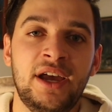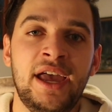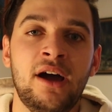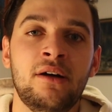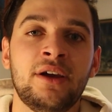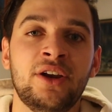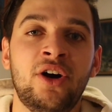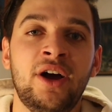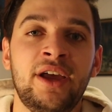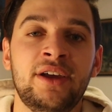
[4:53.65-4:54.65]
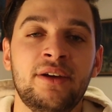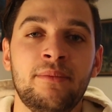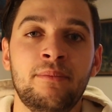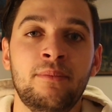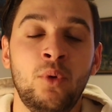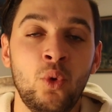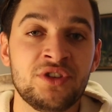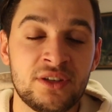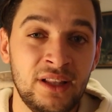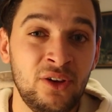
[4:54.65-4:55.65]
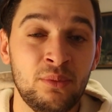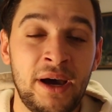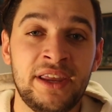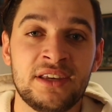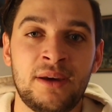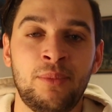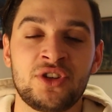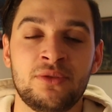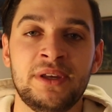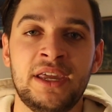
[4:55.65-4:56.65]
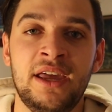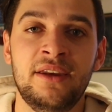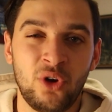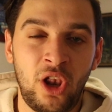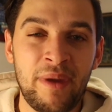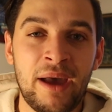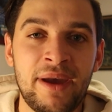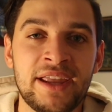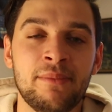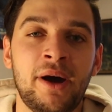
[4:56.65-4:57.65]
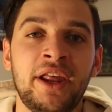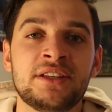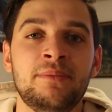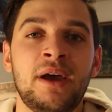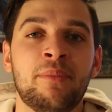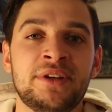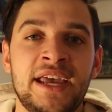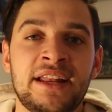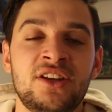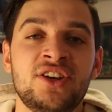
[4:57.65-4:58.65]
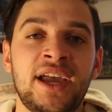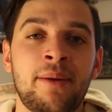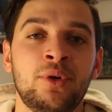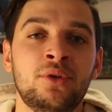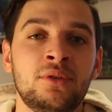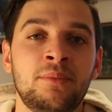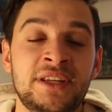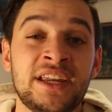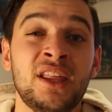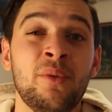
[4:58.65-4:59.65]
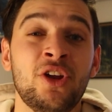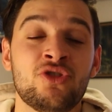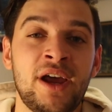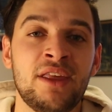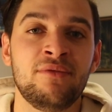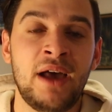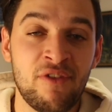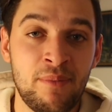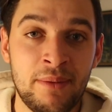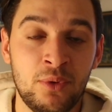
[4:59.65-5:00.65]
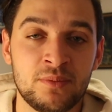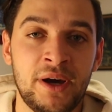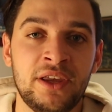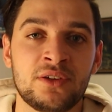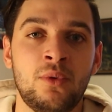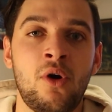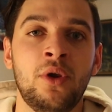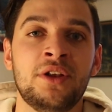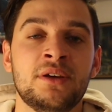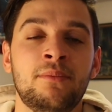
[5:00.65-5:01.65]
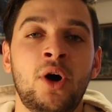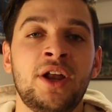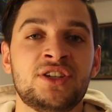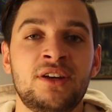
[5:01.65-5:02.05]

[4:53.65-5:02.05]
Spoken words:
How can I lose as little money as I possibly can. It's not all about making money, it's about protecting your capital, particularly when you're trading other people's money as well. And it's a mind